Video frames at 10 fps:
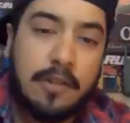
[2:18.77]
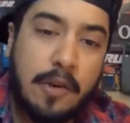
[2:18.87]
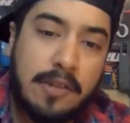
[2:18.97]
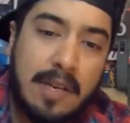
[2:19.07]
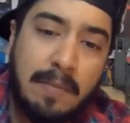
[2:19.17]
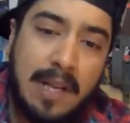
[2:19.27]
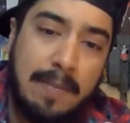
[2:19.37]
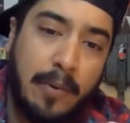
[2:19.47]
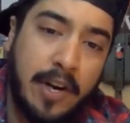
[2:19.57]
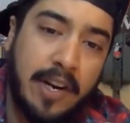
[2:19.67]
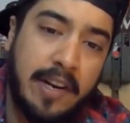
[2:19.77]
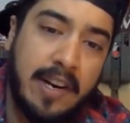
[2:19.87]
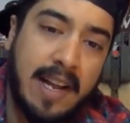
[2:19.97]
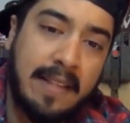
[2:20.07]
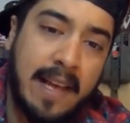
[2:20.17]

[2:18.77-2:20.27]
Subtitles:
So you simply put it in here like